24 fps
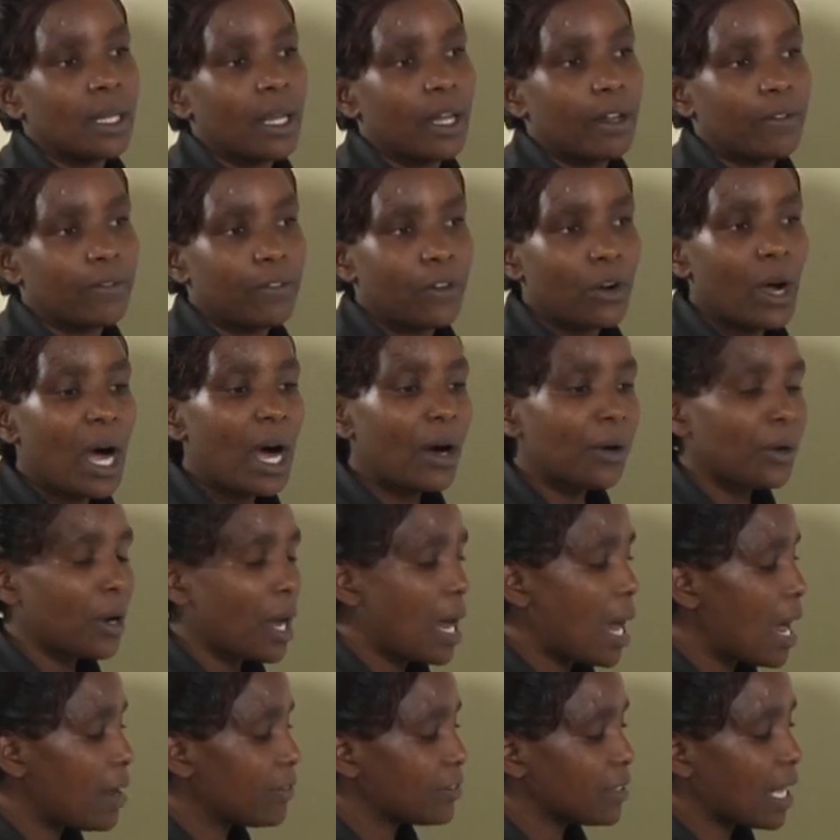And
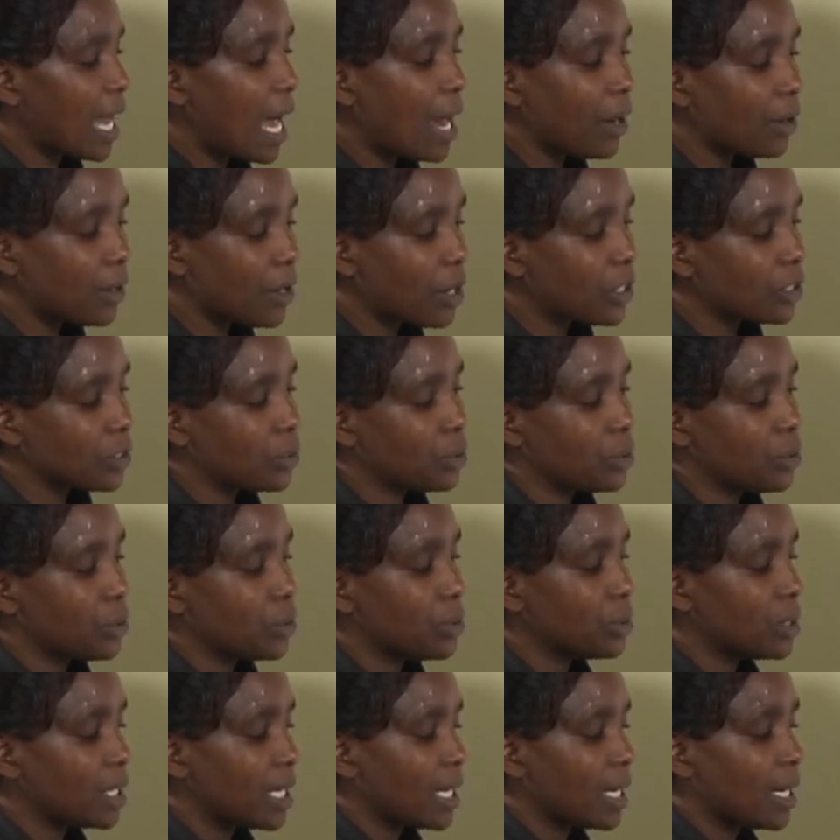after how long should
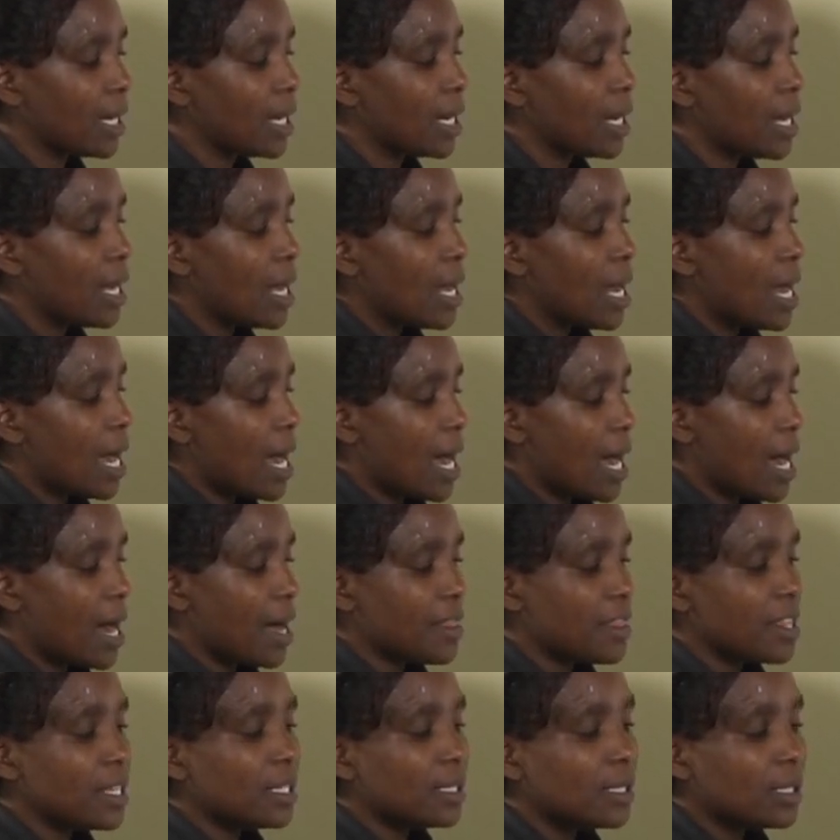you take
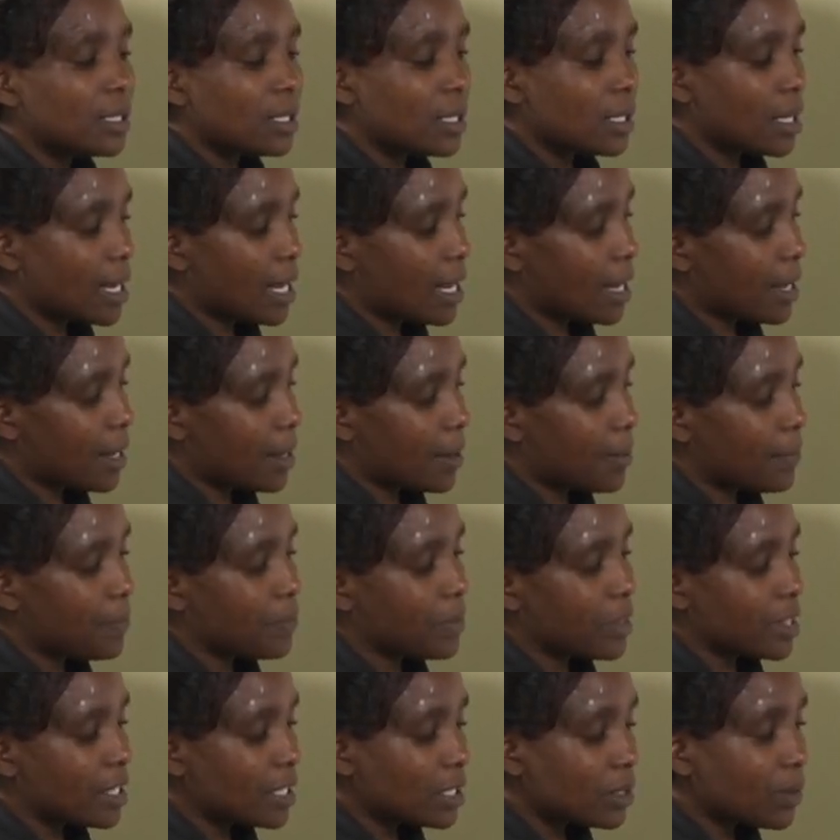this
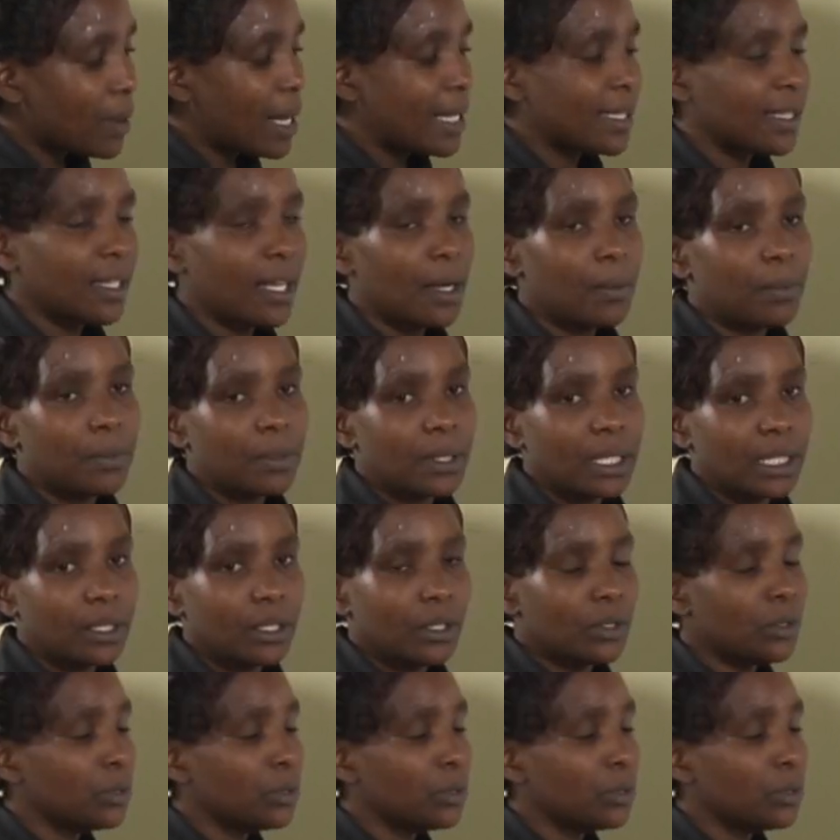1 tablet?